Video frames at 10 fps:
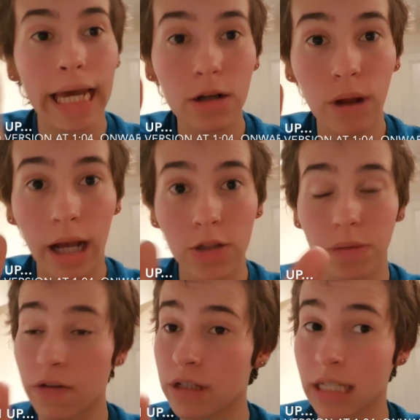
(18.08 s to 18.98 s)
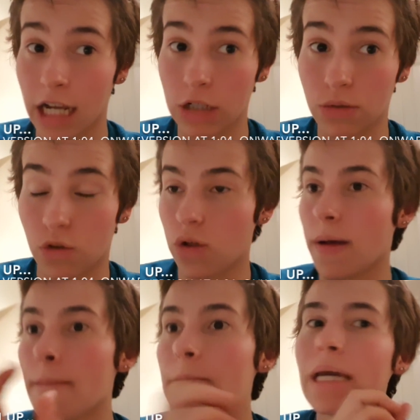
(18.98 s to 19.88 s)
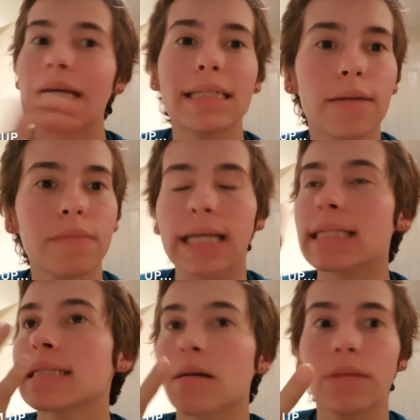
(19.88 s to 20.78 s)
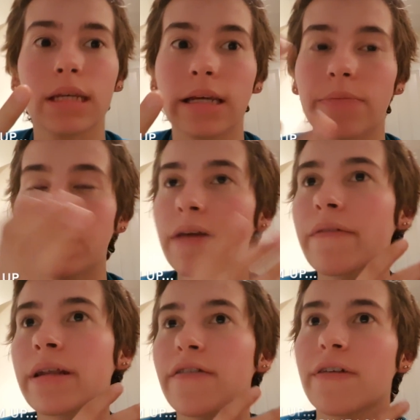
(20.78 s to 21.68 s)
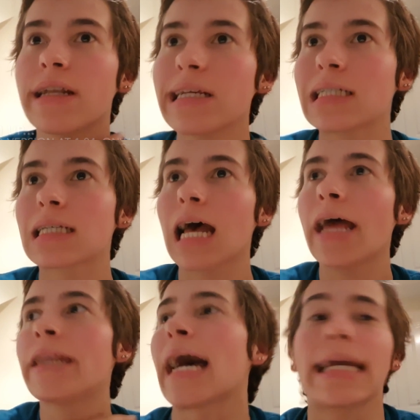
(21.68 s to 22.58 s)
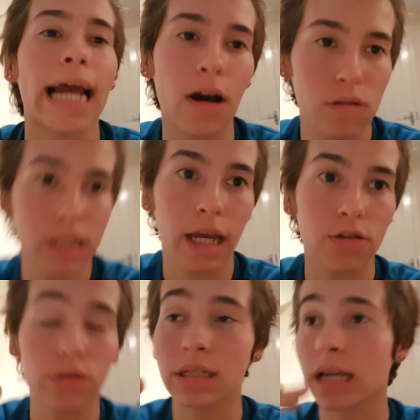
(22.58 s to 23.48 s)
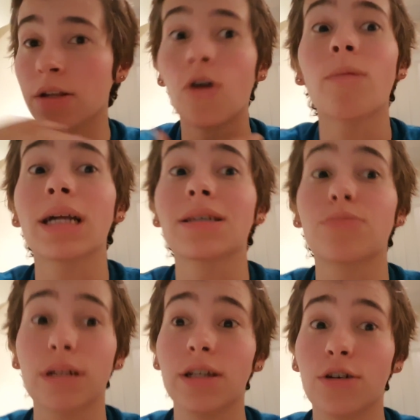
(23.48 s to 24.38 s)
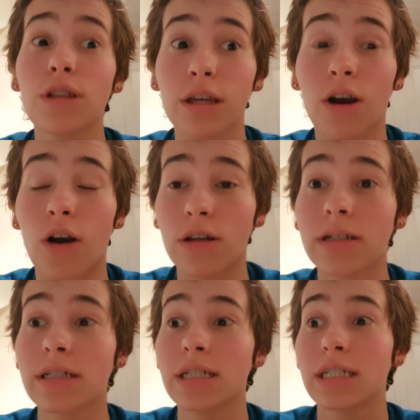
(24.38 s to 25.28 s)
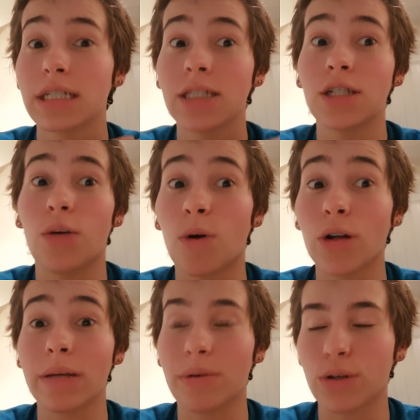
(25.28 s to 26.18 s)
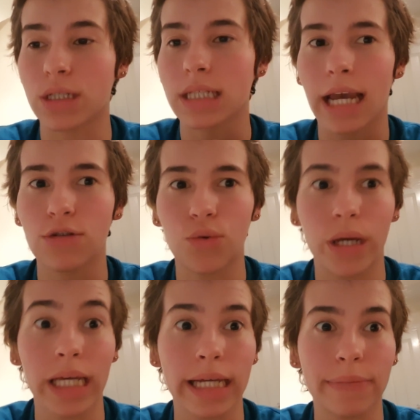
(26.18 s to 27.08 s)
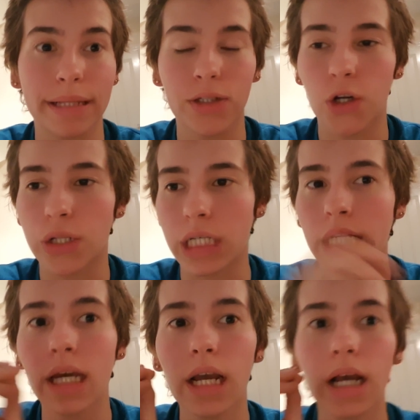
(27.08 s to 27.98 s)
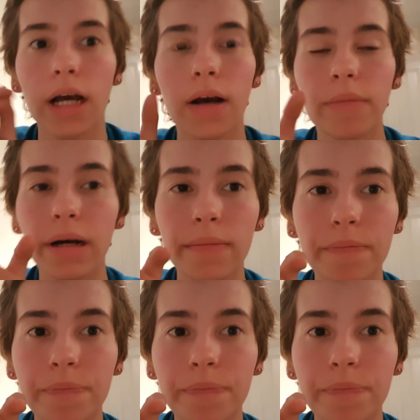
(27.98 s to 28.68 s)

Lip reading: a grasp of a schedule. Make something up, even if it is a night owl schedule, because I know mine's a pretty early on, morning person schedule, waking up this early. But